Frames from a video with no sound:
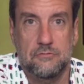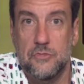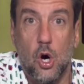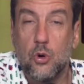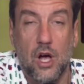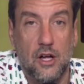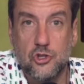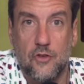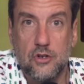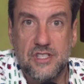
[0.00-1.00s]
No
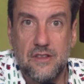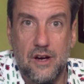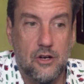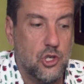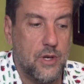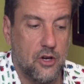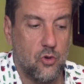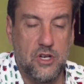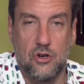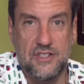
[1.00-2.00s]
controversy there. You can
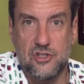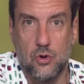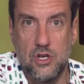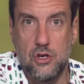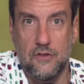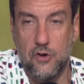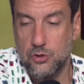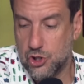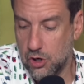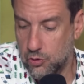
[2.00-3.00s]
agree or disagree. You can
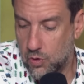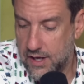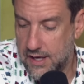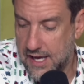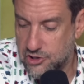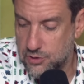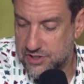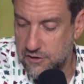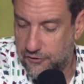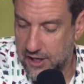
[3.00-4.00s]
vote your own way as you
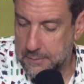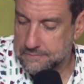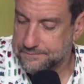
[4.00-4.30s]
see fit.